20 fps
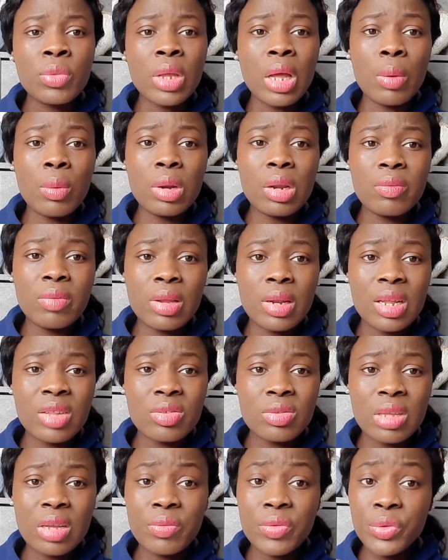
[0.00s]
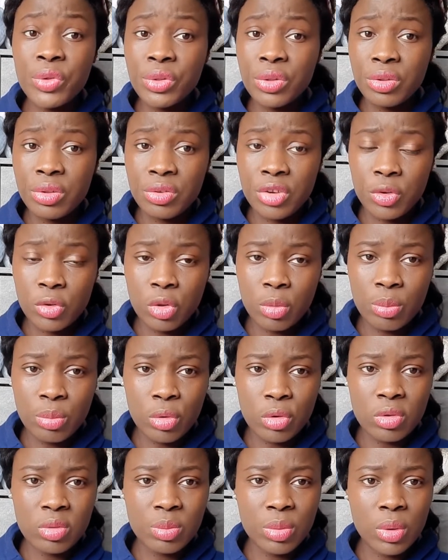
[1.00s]
I will leave the link to that video in the description
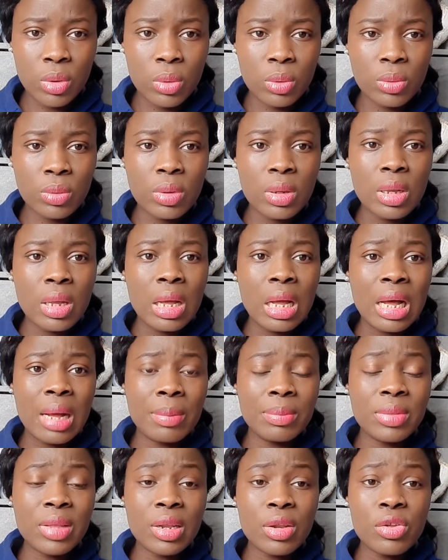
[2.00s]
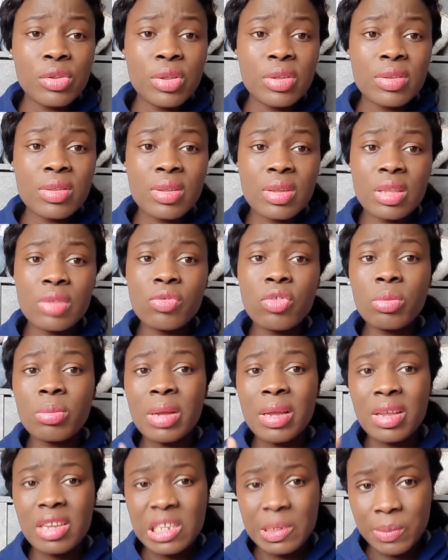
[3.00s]
box below. I'm telling you these things from
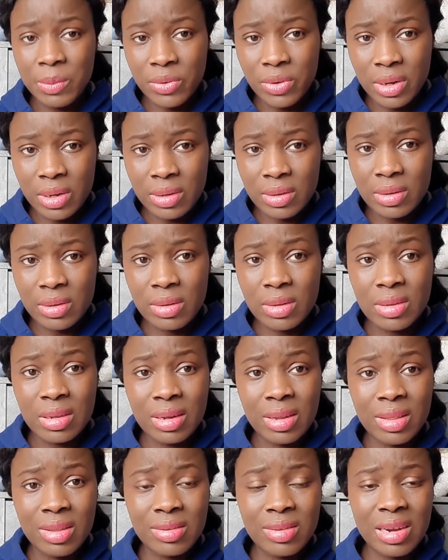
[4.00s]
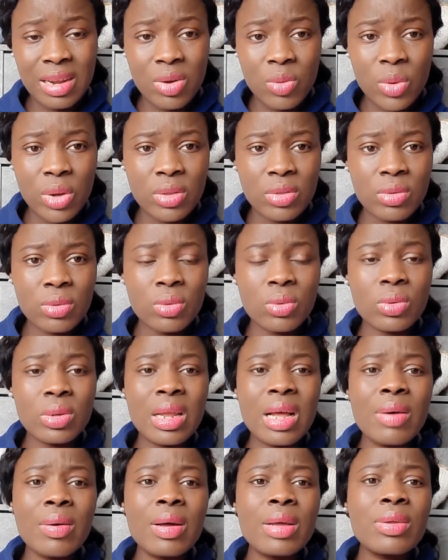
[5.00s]
my experience. These are the things that I went through.
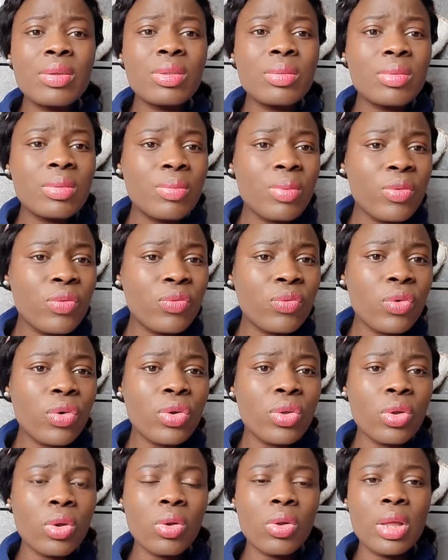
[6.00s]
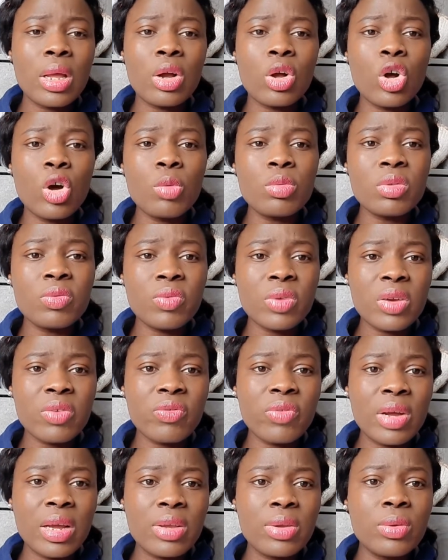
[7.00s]
Now, before your lawyer comes to
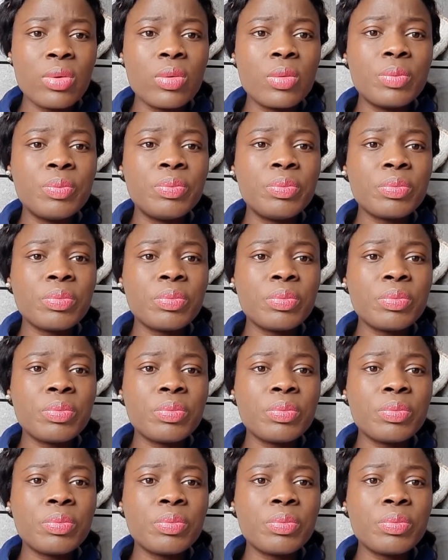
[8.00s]
verify you,